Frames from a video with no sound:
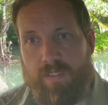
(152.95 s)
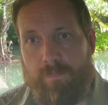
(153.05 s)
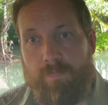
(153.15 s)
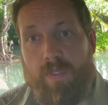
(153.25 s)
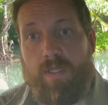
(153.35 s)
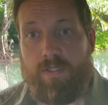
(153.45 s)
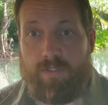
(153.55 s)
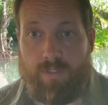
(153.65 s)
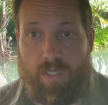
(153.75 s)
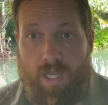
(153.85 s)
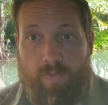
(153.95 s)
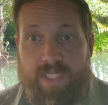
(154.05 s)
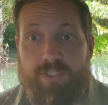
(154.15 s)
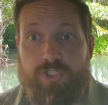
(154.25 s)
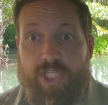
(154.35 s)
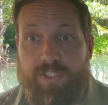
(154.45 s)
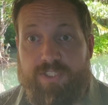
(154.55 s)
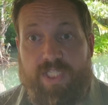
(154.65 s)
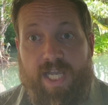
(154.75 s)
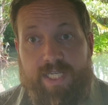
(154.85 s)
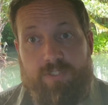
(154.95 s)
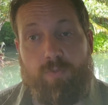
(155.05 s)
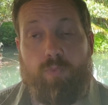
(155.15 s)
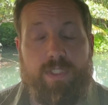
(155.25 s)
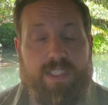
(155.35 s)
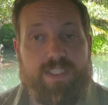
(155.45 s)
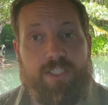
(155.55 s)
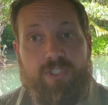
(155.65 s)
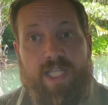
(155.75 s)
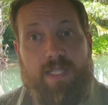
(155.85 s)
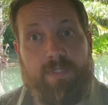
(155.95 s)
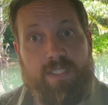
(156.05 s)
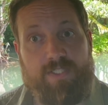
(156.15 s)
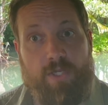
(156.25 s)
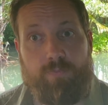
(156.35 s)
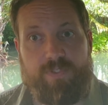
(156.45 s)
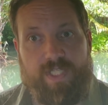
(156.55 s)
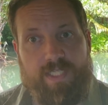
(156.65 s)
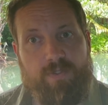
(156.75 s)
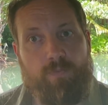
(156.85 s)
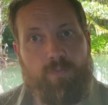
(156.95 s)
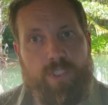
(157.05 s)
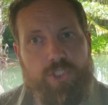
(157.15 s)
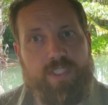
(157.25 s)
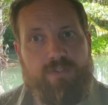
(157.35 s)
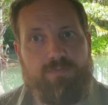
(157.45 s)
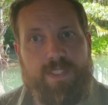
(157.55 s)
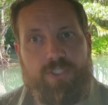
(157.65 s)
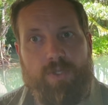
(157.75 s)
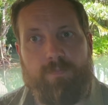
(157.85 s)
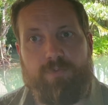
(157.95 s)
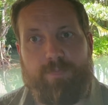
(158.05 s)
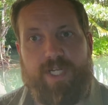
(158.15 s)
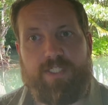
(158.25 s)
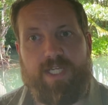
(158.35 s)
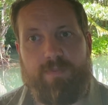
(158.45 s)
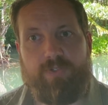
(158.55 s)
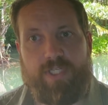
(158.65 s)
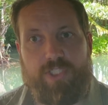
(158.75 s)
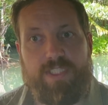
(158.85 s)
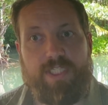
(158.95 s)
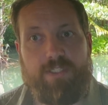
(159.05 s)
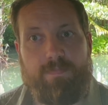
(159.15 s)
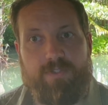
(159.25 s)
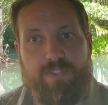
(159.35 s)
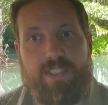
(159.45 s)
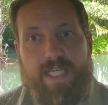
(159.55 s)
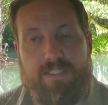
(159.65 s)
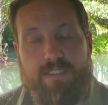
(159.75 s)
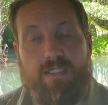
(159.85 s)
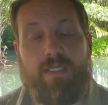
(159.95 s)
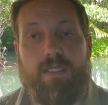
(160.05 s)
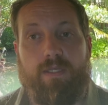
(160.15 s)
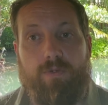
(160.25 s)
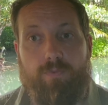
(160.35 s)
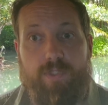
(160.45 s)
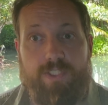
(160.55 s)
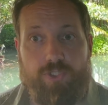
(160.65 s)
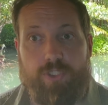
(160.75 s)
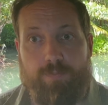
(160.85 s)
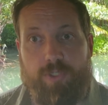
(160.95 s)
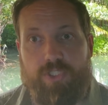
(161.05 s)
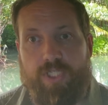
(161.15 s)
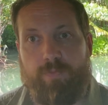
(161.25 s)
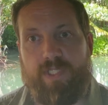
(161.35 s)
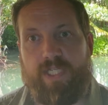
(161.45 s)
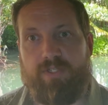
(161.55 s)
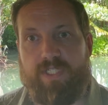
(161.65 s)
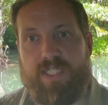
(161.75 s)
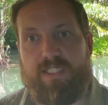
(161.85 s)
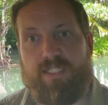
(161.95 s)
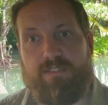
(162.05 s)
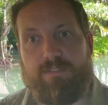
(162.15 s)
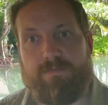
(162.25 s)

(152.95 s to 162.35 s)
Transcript: our indigenous guide, Woody, is actually helping us out with that, which gives me some spare time to actually think about the next research project we can conduct here.